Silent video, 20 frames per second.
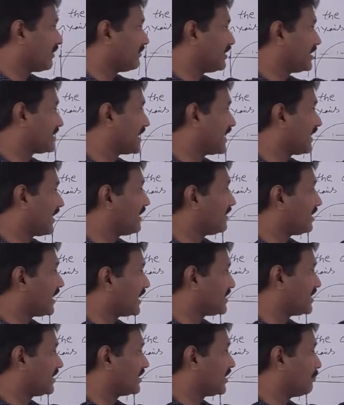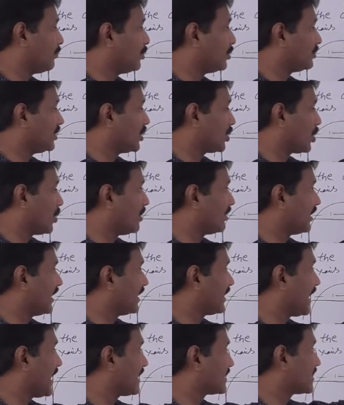the circle touching both the
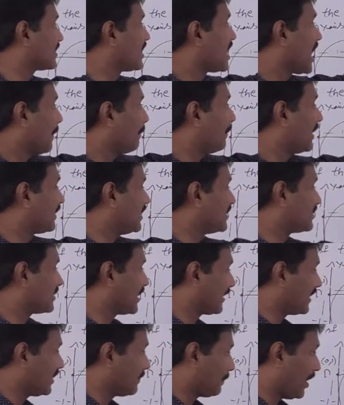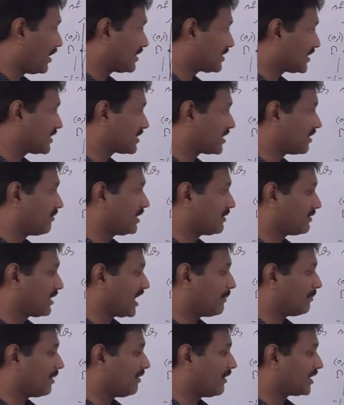coordinate axis. But the circle passes through 1,
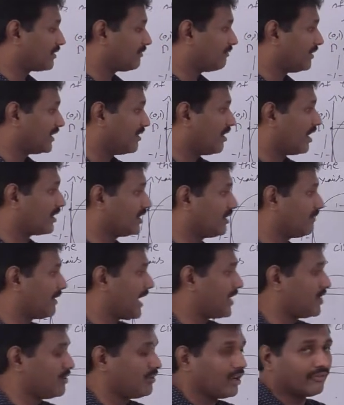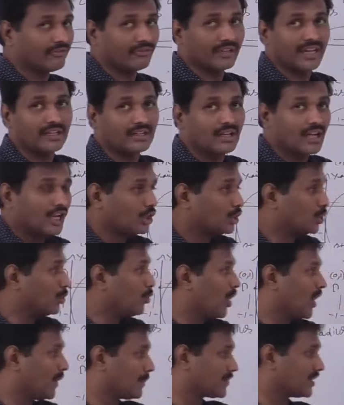1. We got the value of n. Two
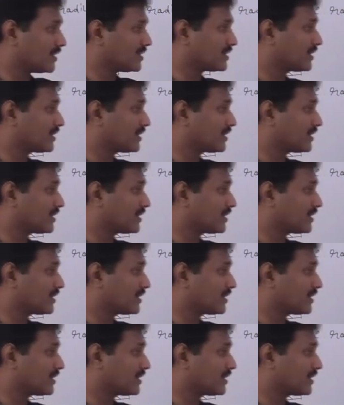options.